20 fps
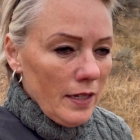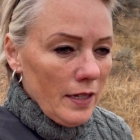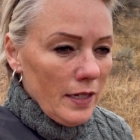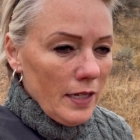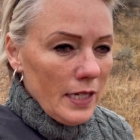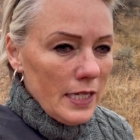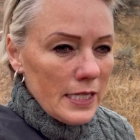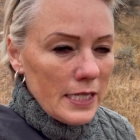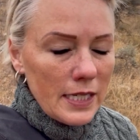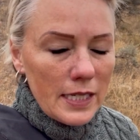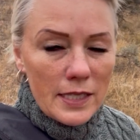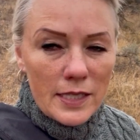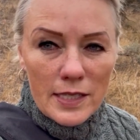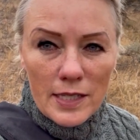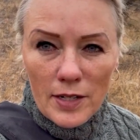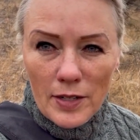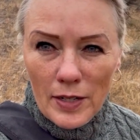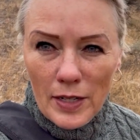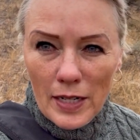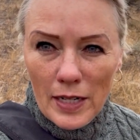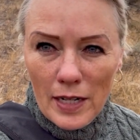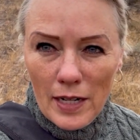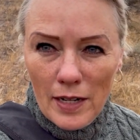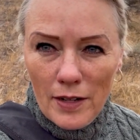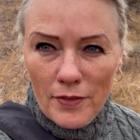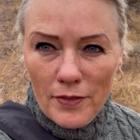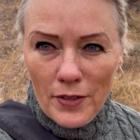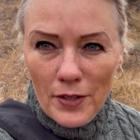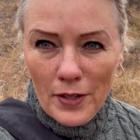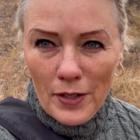is considerate
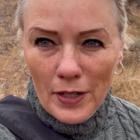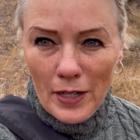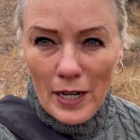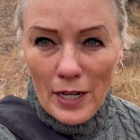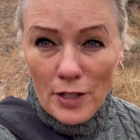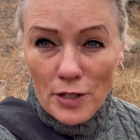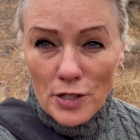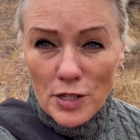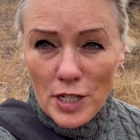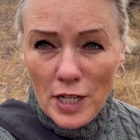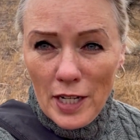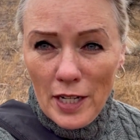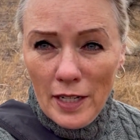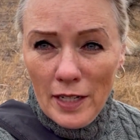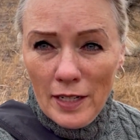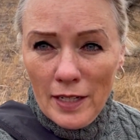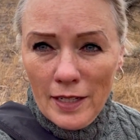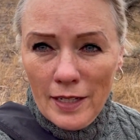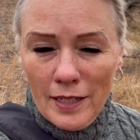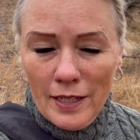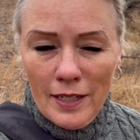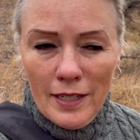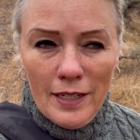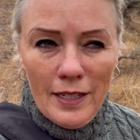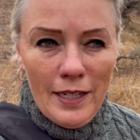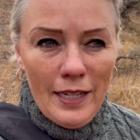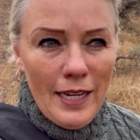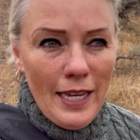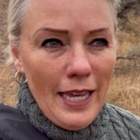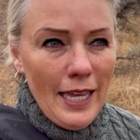of your energy
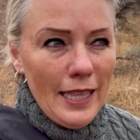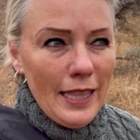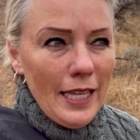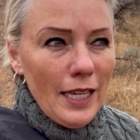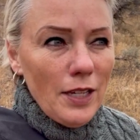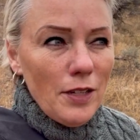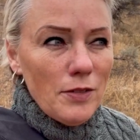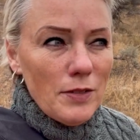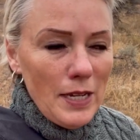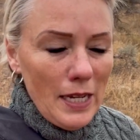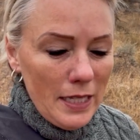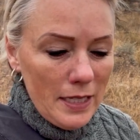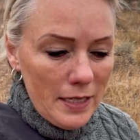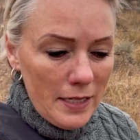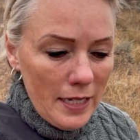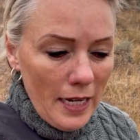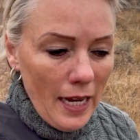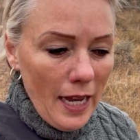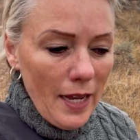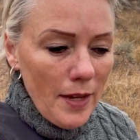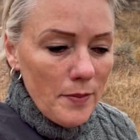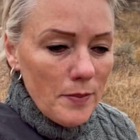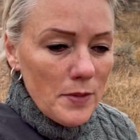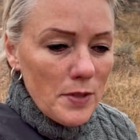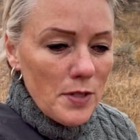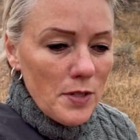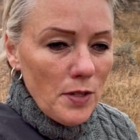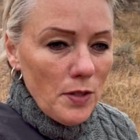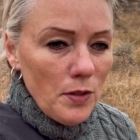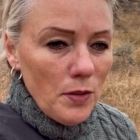and that you take the time
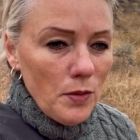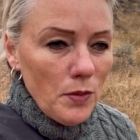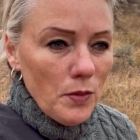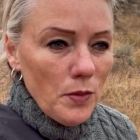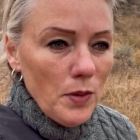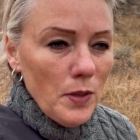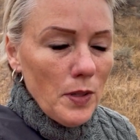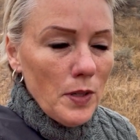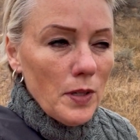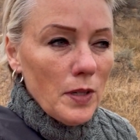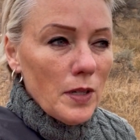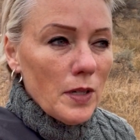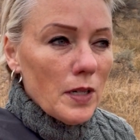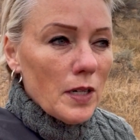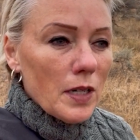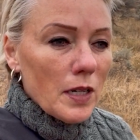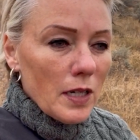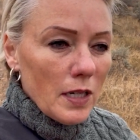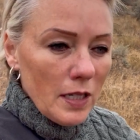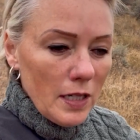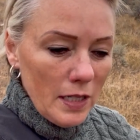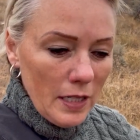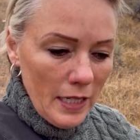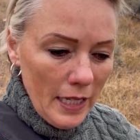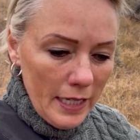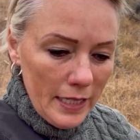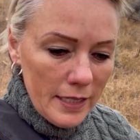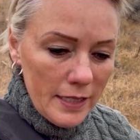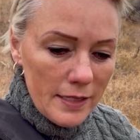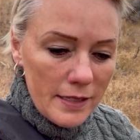to
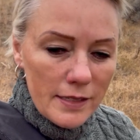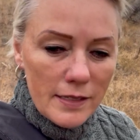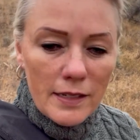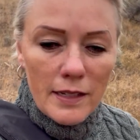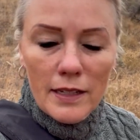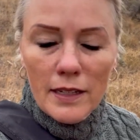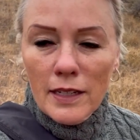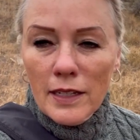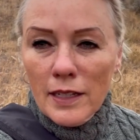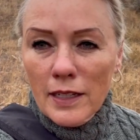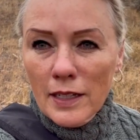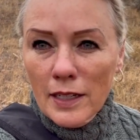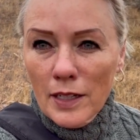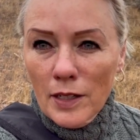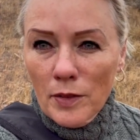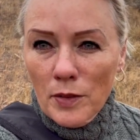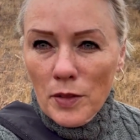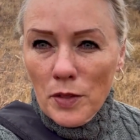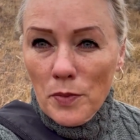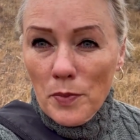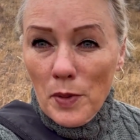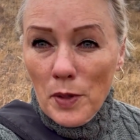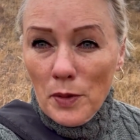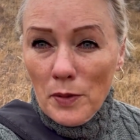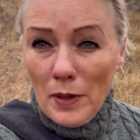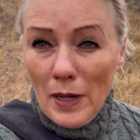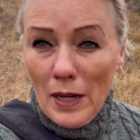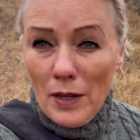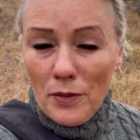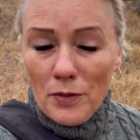cleanse when you've been
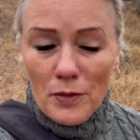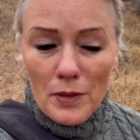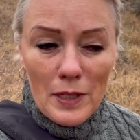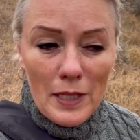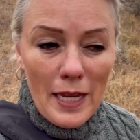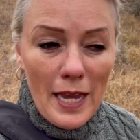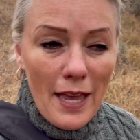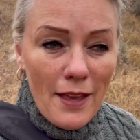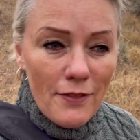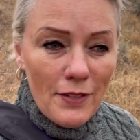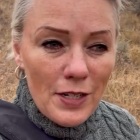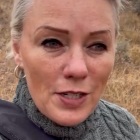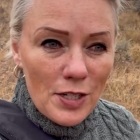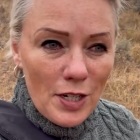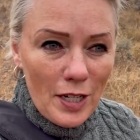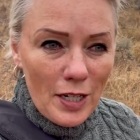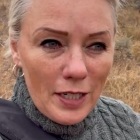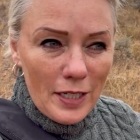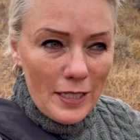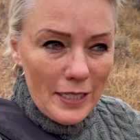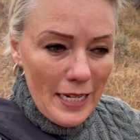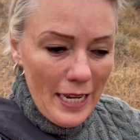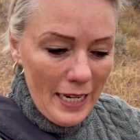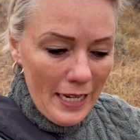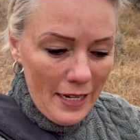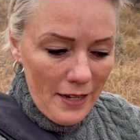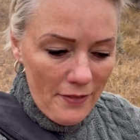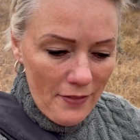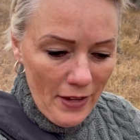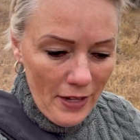around really heavy, dark,
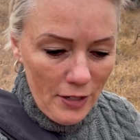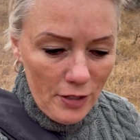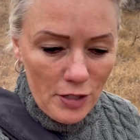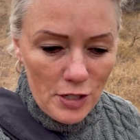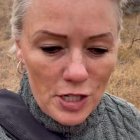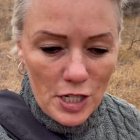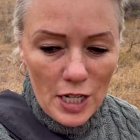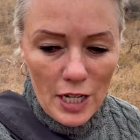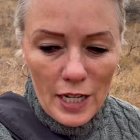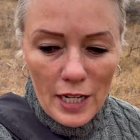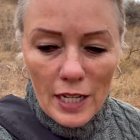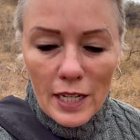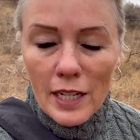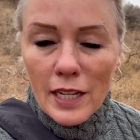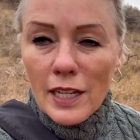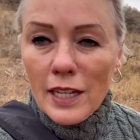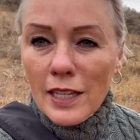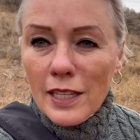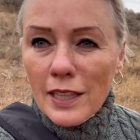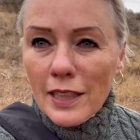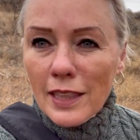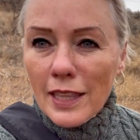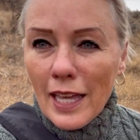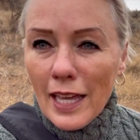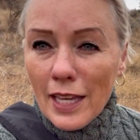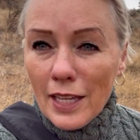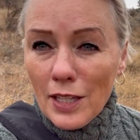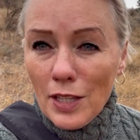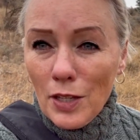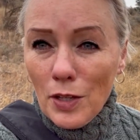negative energy,
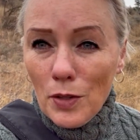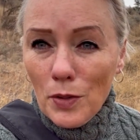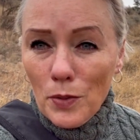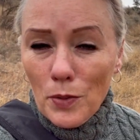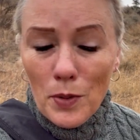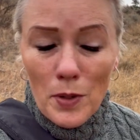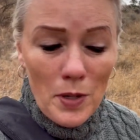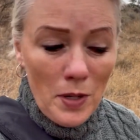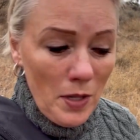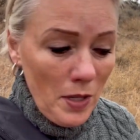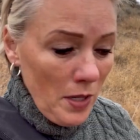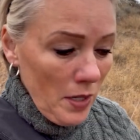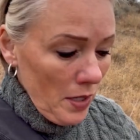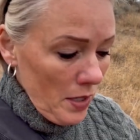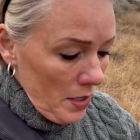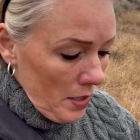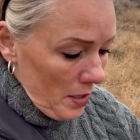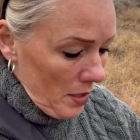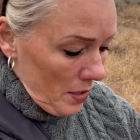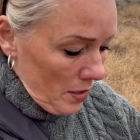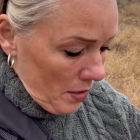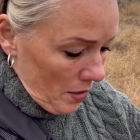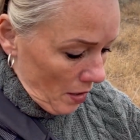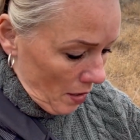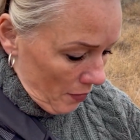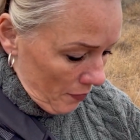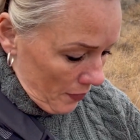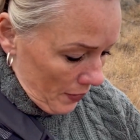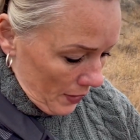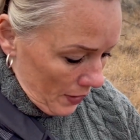that you
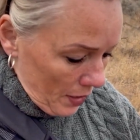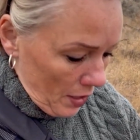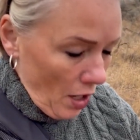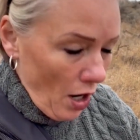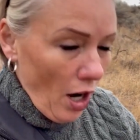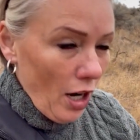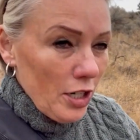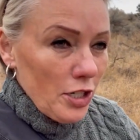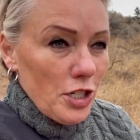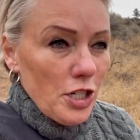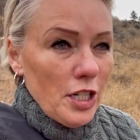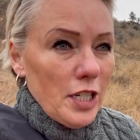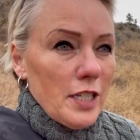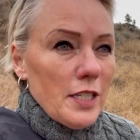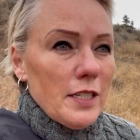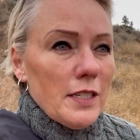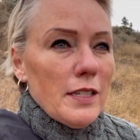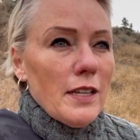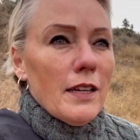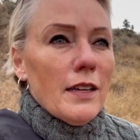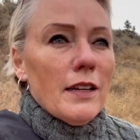are very conscious